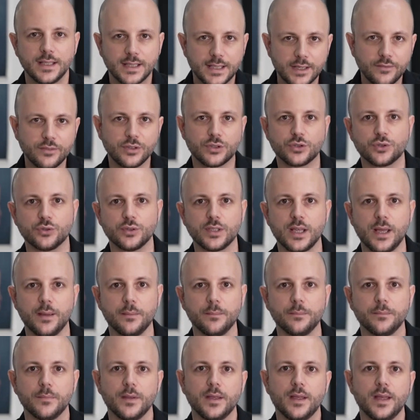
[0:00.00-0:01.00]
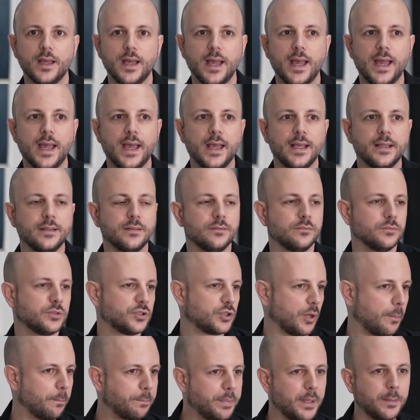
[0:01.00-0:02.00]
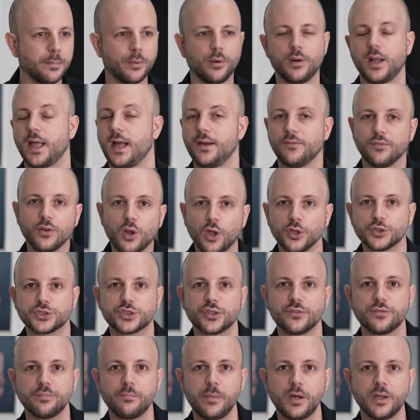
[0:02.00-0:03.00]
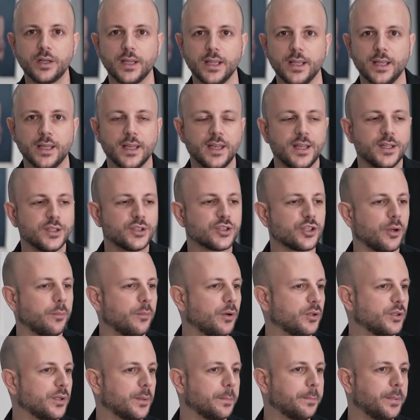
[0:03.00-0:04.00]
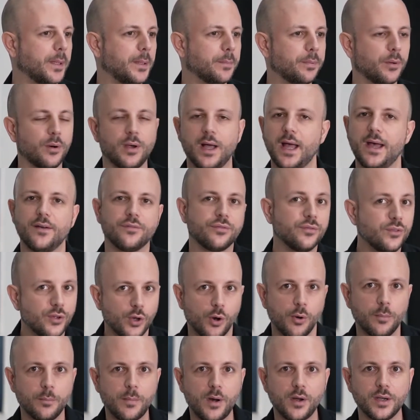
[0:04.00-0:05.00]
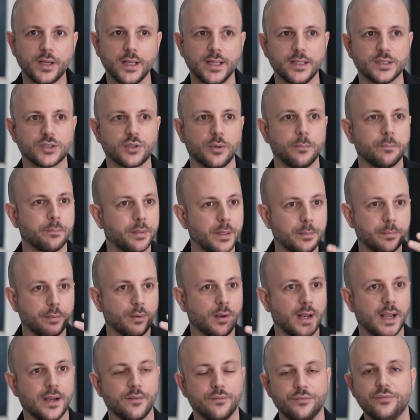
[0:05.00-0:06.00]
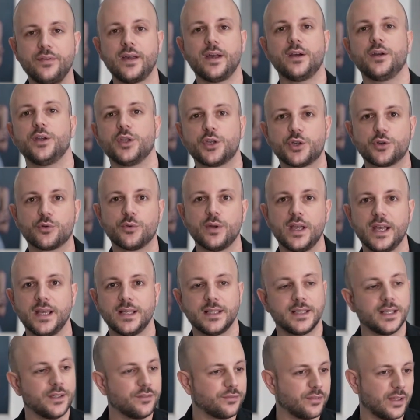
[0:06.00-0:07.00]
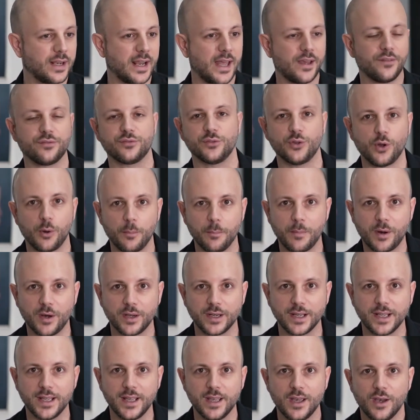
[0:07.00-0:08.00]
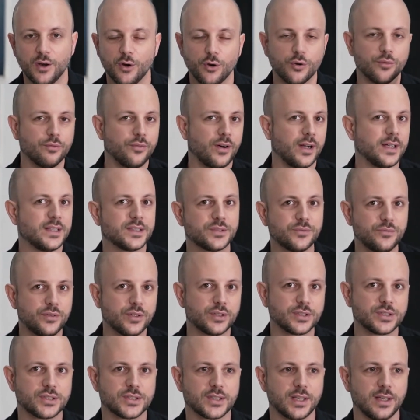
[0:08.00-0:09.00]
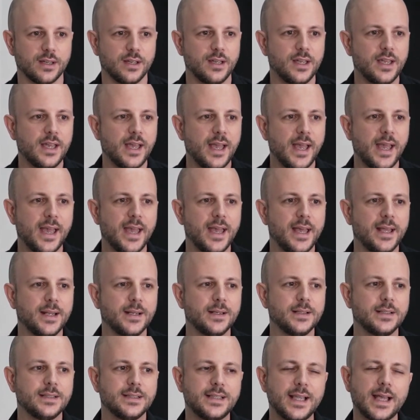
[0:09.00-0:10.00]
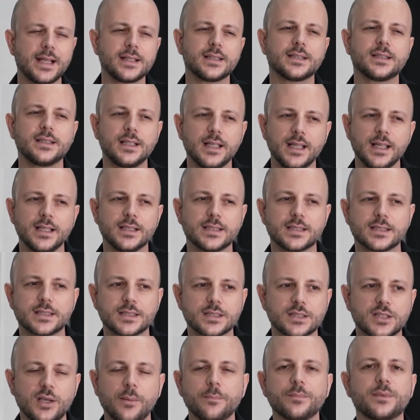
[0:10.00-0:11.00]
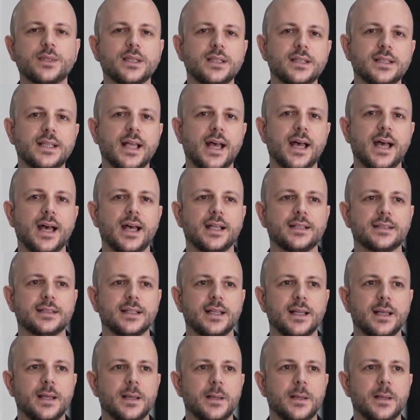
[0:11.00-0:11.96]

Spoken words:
give it to them. And some people have lots of money, some other people have no money, some people are very creative and have no money, or vice versa. And that it's something that